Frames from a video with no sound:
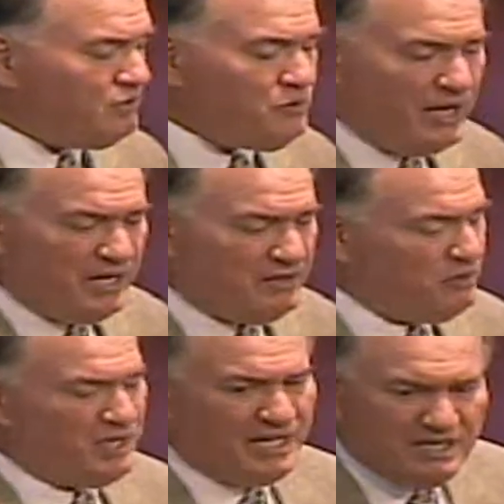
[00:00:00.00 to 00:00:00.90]
You can't
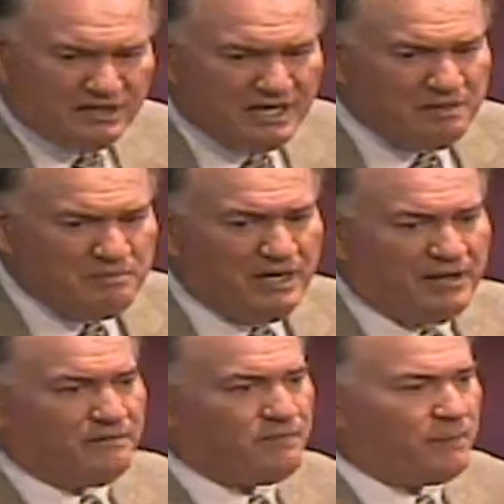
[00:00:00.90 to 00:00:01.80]
do anything about
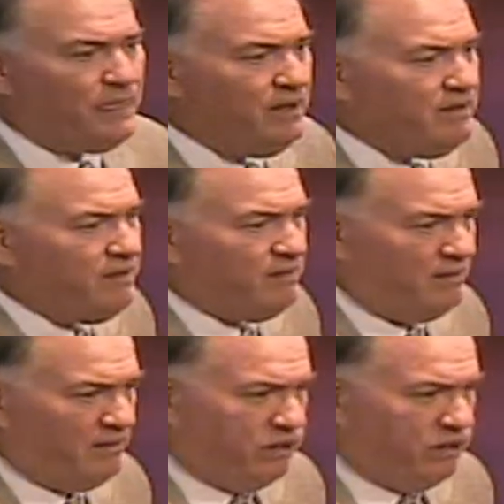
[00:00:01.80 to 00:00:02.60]
it.